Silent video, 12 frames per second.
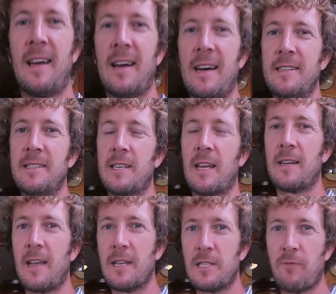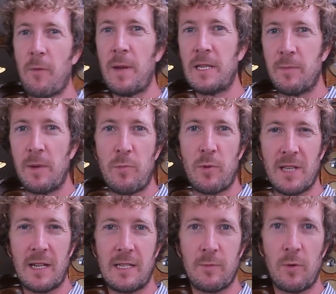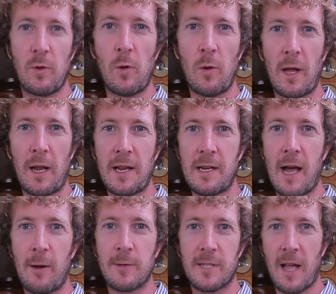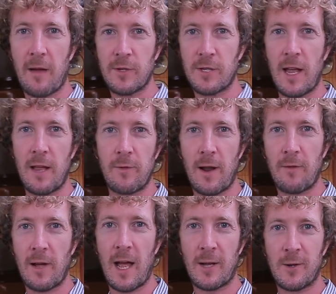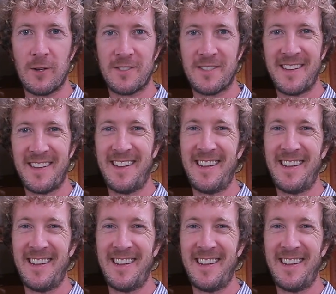And I guess for me to be presentable, all I need now is to have a shave and have a haircut.